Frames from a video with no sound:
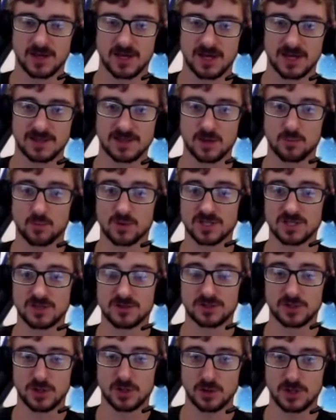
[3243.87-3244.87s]
And then when you
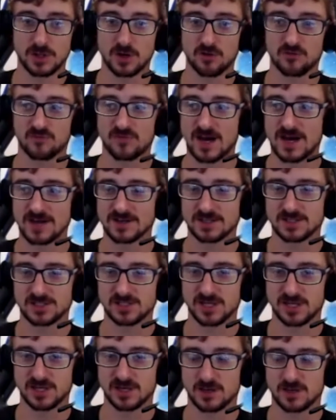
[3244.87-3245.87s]
do go find a
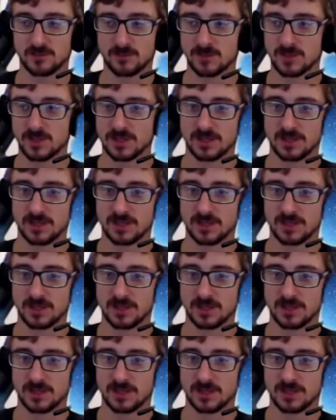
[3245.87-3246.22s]
gym,